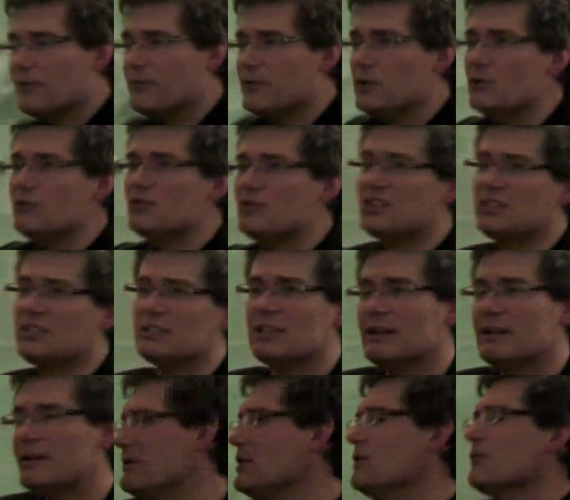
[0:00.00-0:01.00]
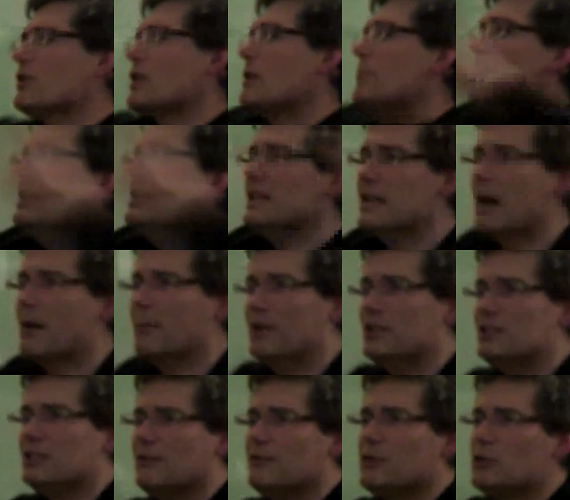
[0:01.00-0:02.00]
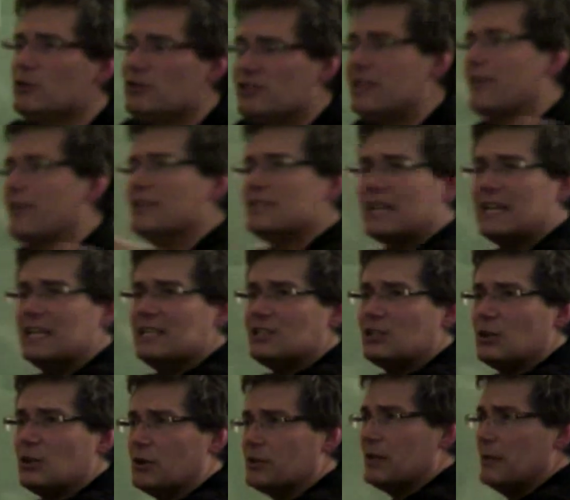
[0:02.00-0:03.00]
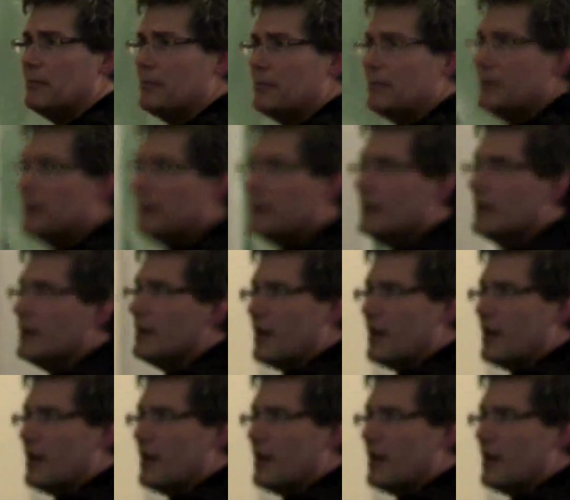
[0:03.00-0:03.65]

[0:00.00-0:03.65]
So if you, you've got a million numbers, if you 17 sort them,